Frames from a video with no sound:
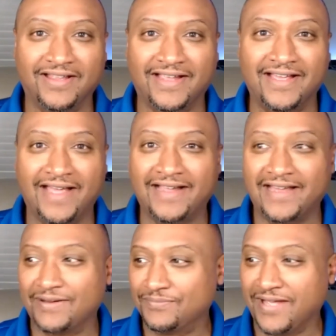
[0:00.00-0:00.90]
I
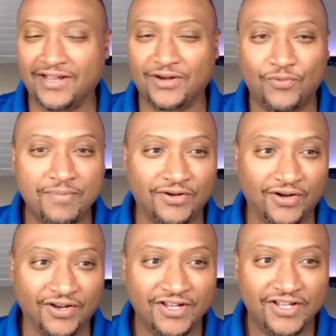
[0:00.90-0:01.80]
got a
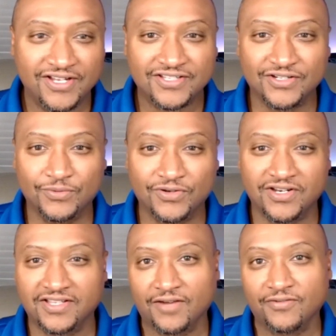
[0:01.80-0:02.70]
webinar. So we're going
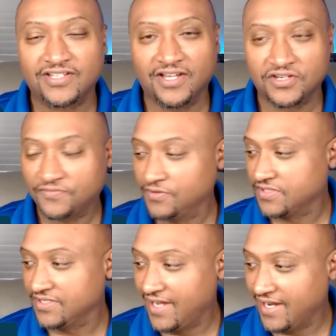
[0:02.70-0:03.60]
to get that rescheduled for
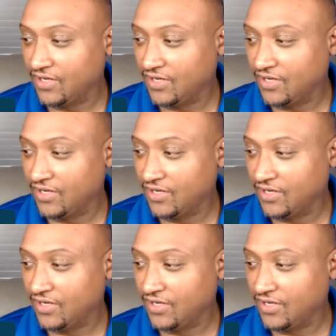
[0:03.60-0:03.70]
tonight.